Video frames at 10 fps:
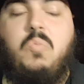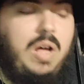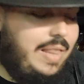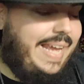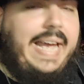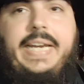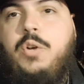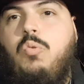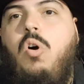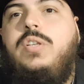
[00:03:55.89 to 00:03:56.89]
Well, in any
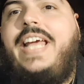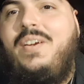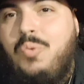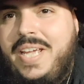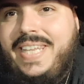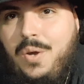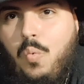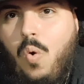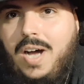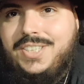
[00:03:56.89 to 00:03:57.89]
role they really
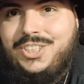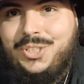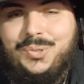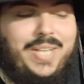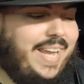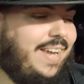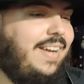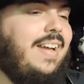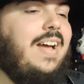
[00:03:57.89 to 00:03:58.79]
want to. They can